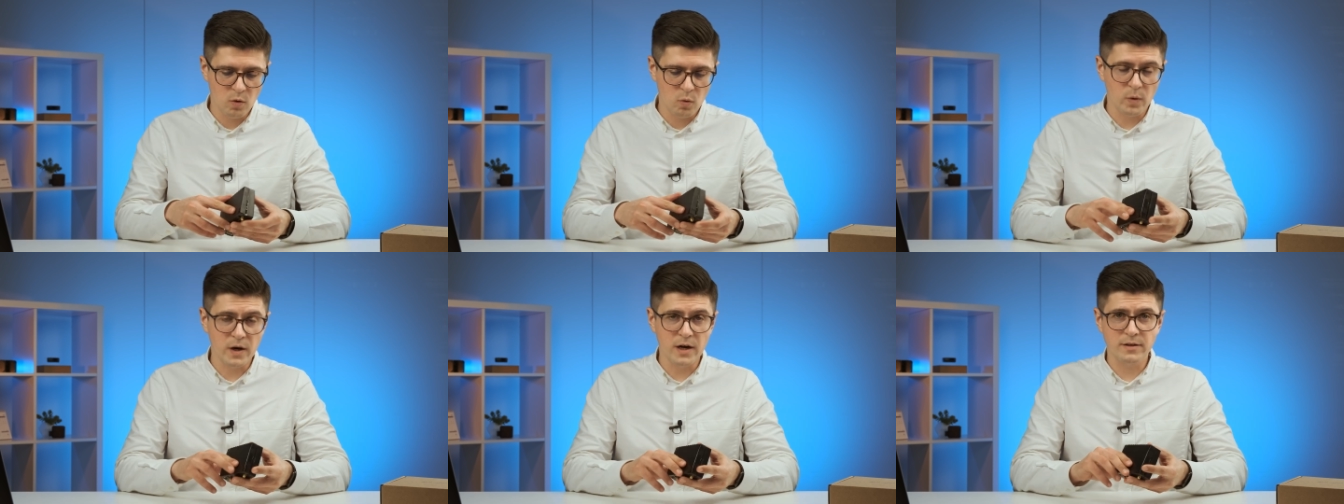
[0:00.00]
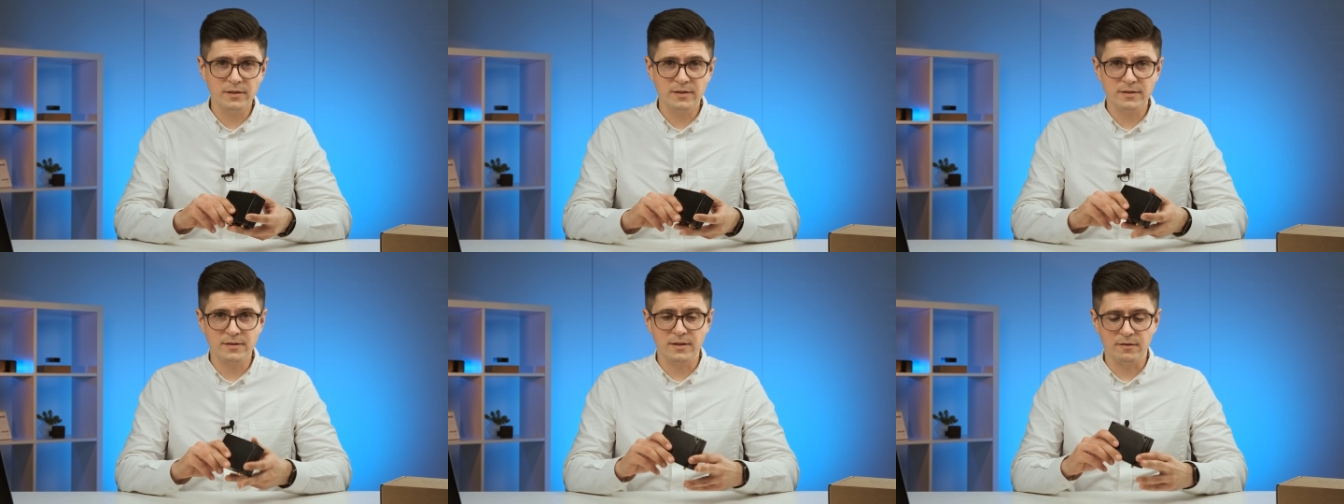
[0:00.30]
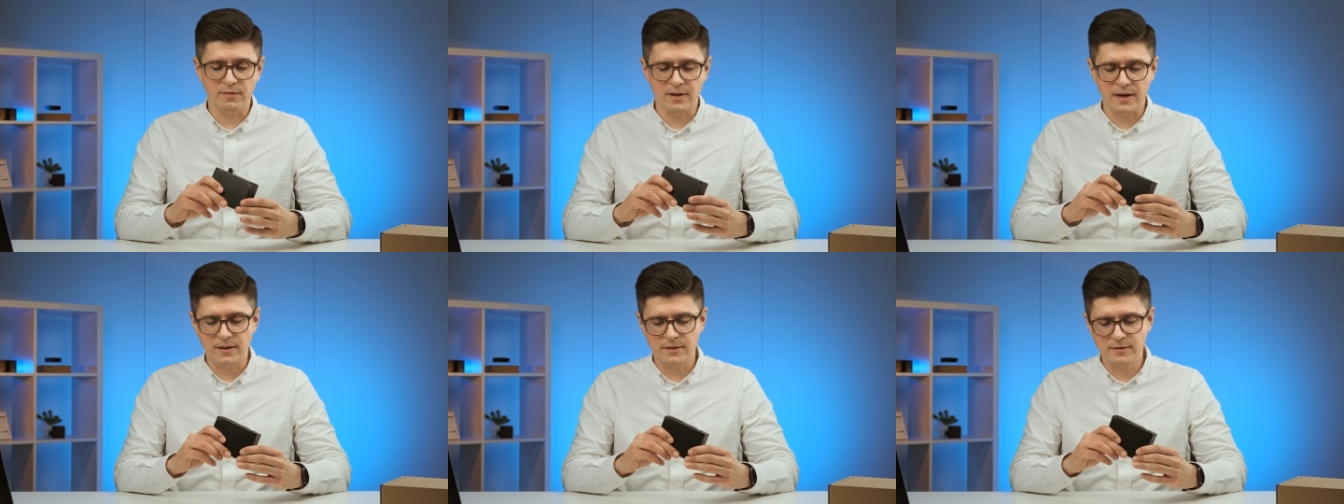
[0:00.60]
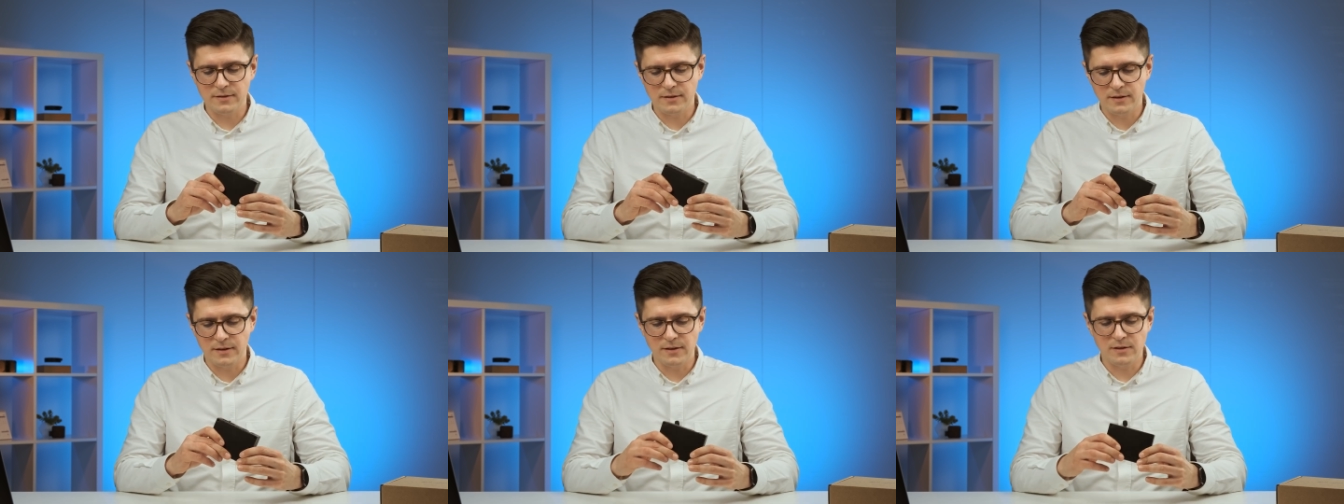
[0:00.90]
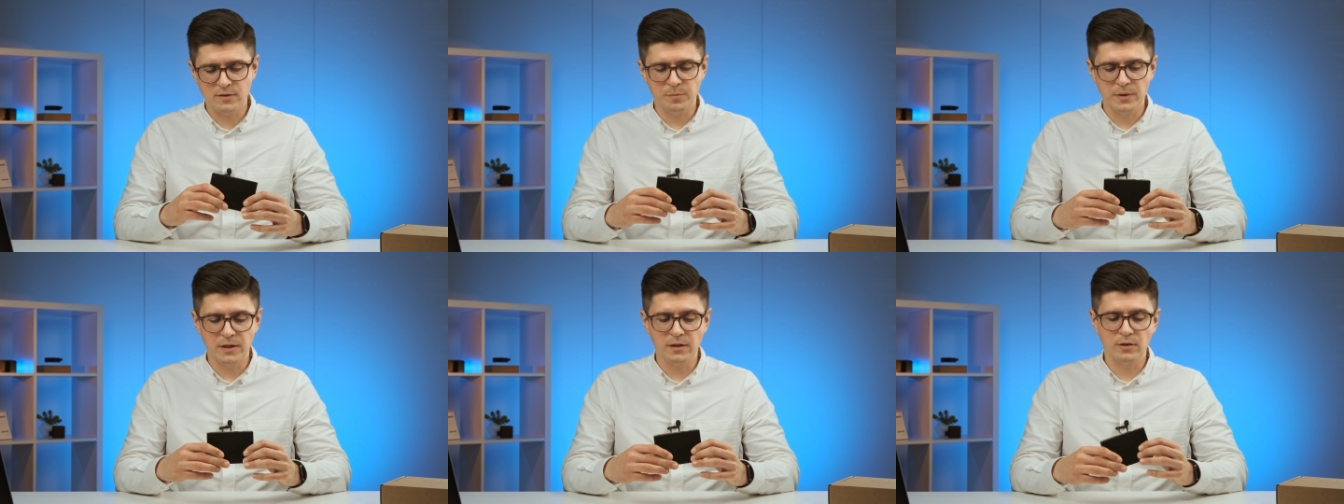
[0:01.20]
where this device
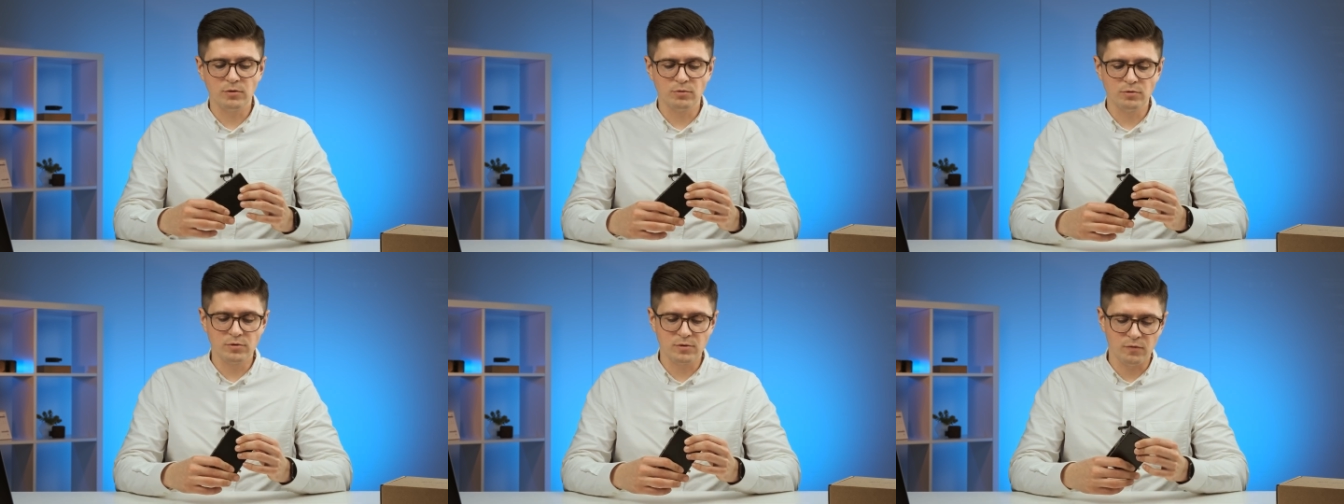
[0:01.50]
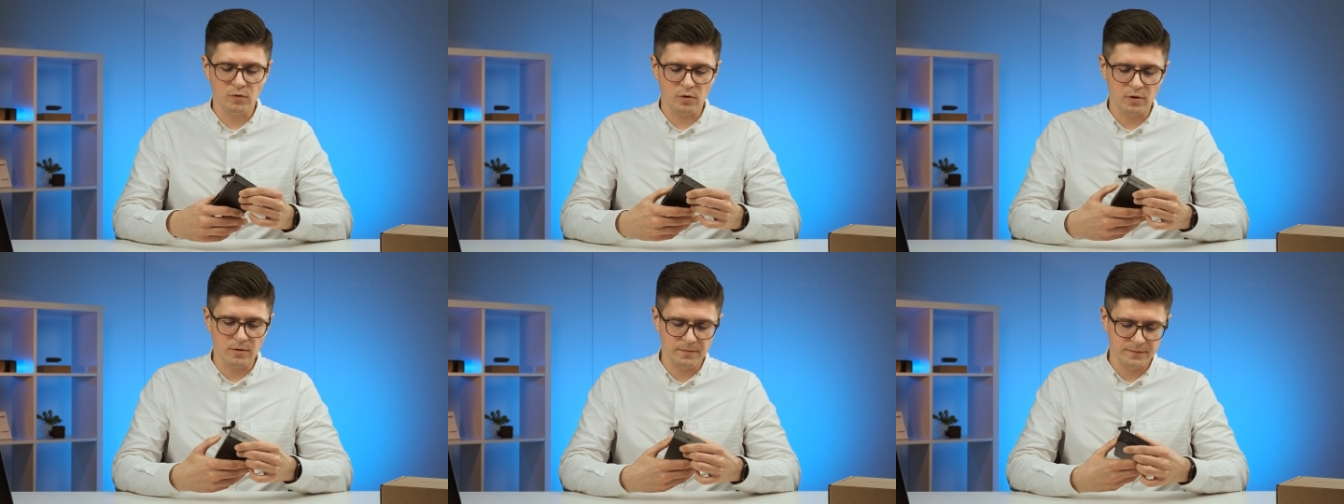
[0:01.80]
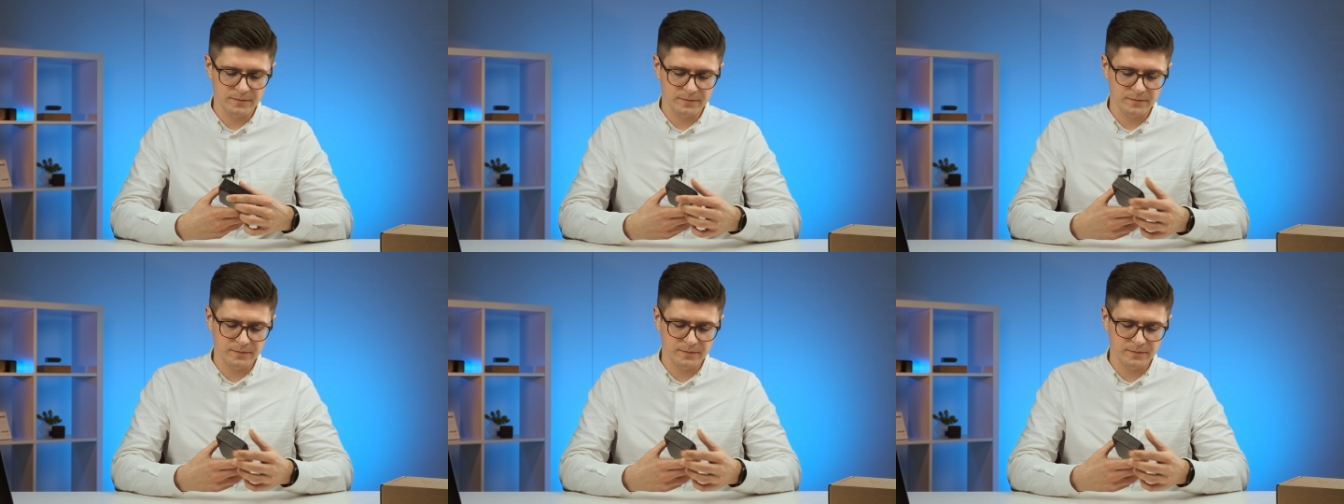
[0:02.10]
is being used for.